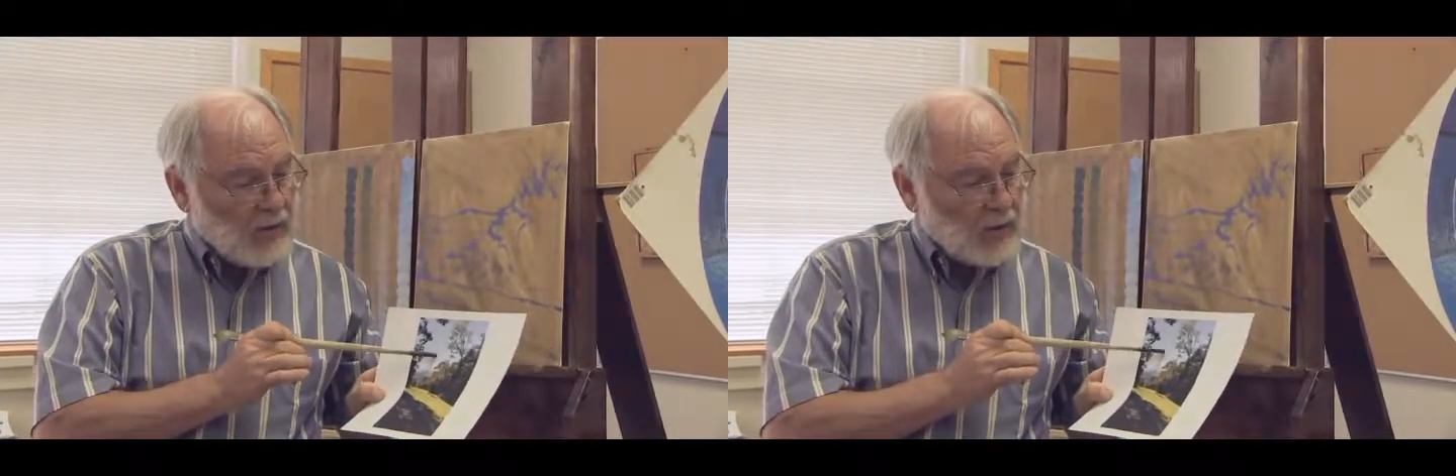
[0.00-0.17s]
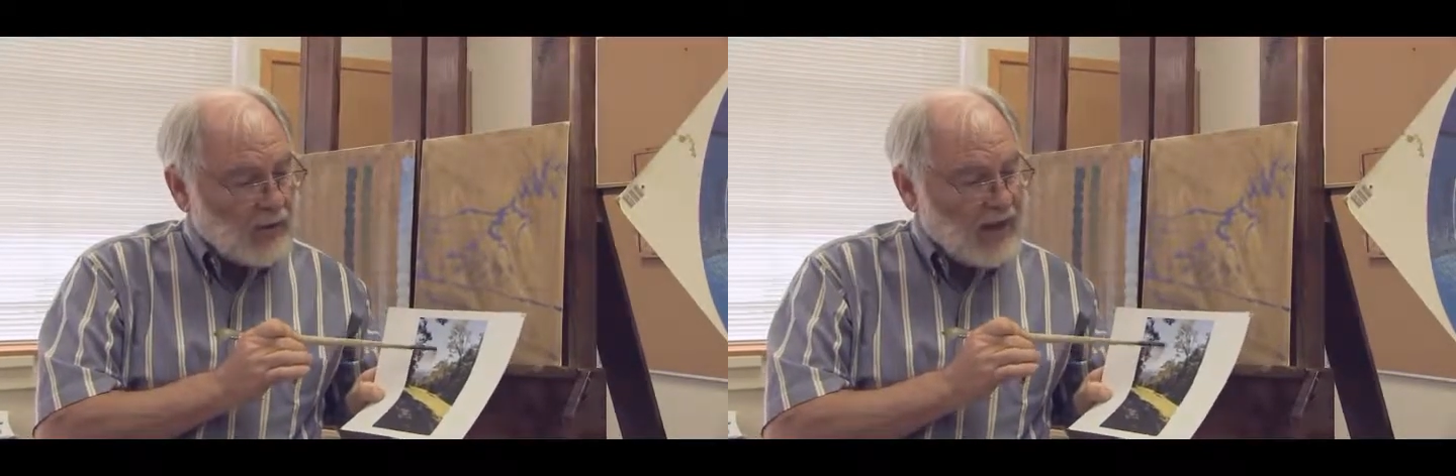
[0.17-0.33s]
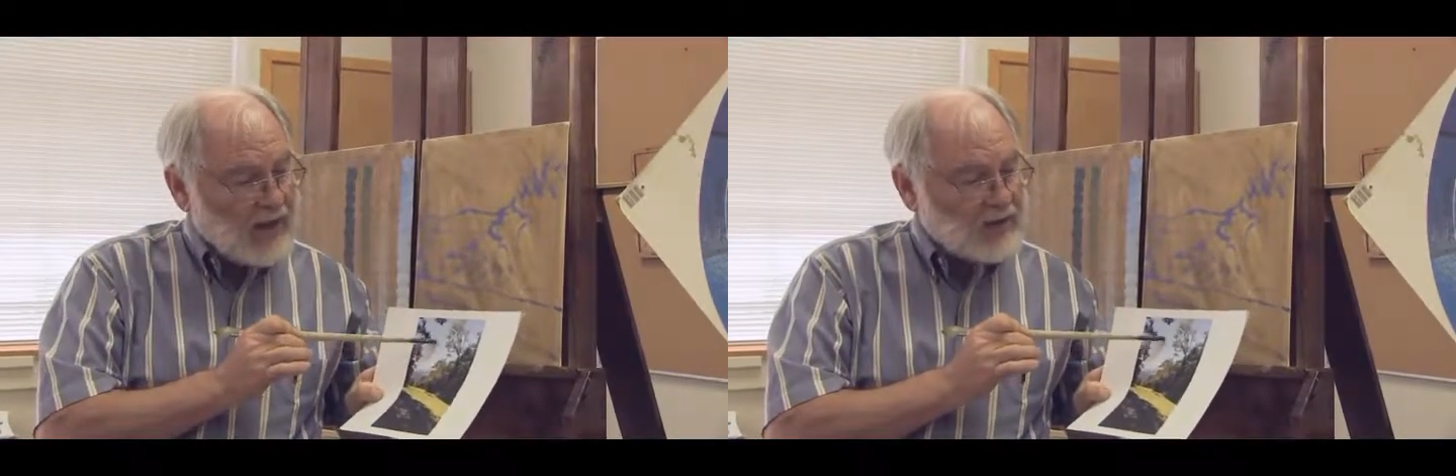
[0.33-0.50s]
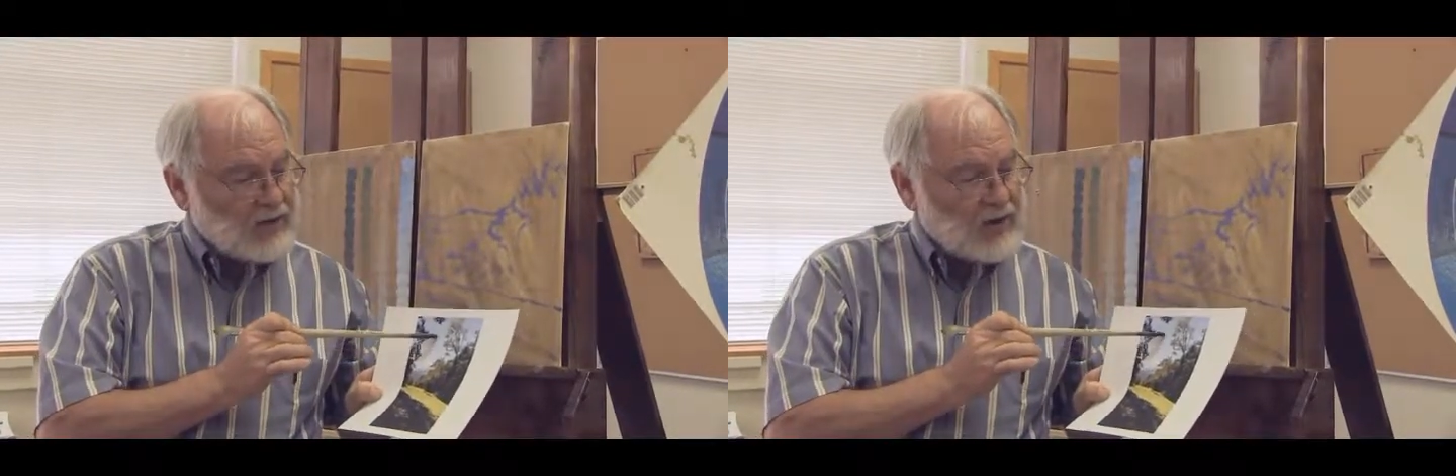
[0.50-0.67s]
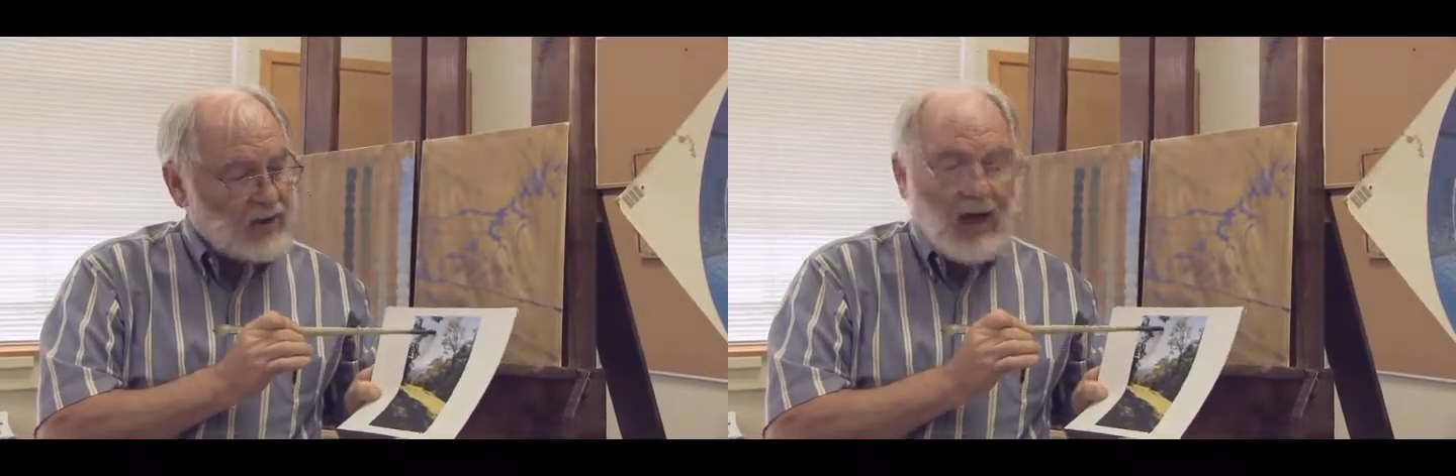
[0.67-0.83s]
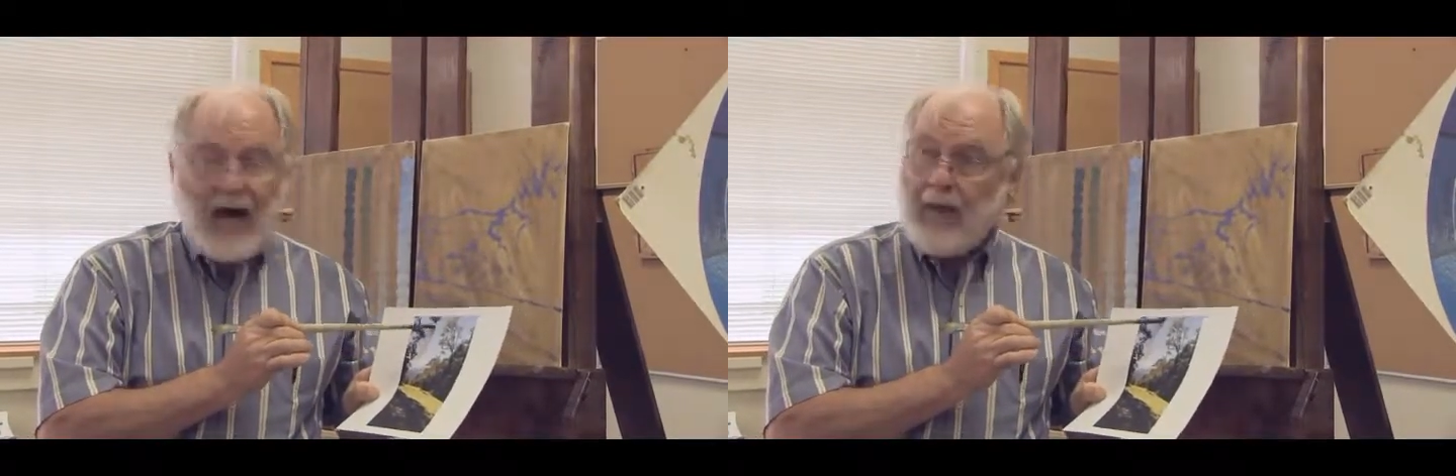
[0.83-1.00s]
the
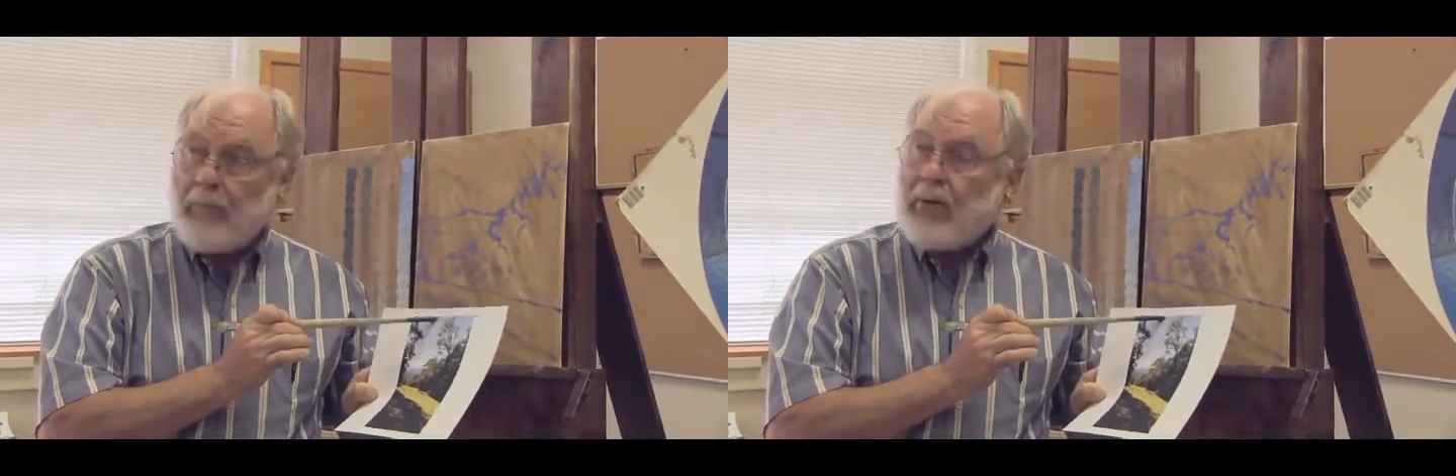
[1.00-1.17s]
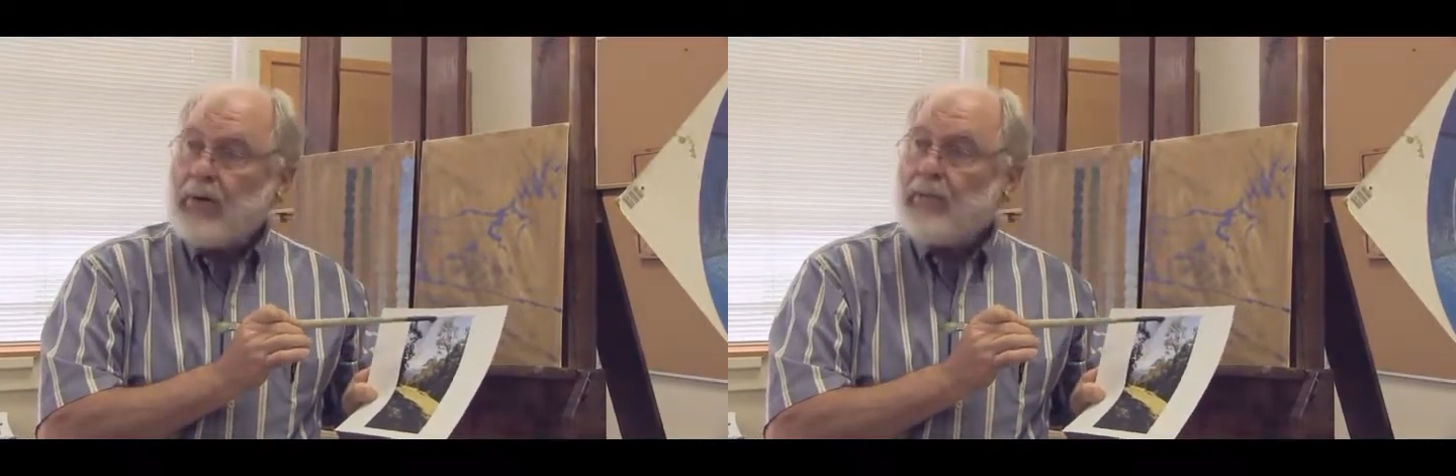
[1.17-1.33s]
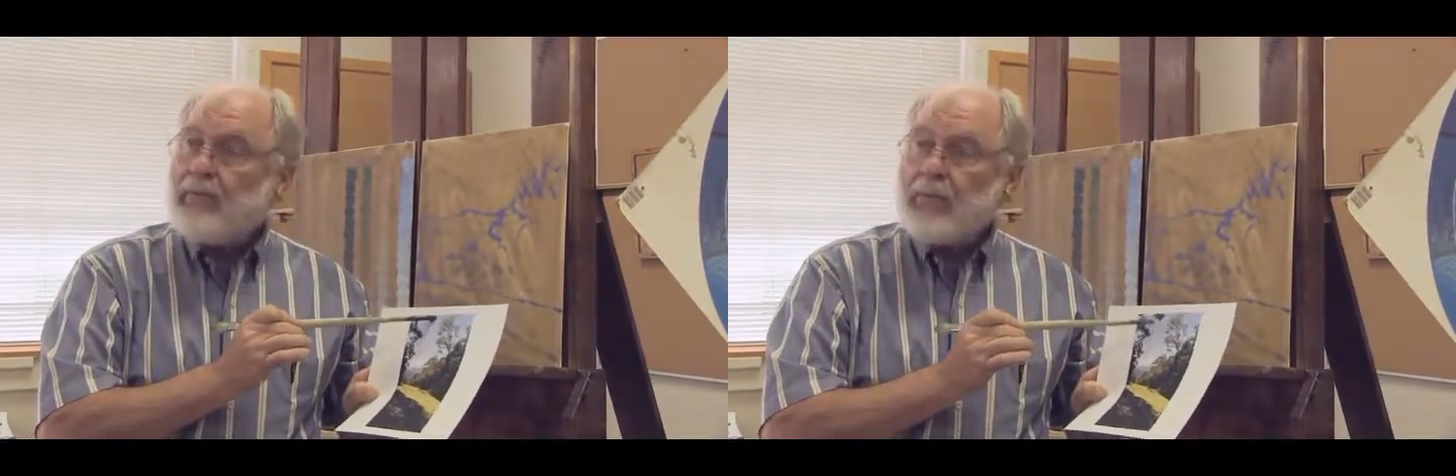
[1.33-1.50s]
horizon up.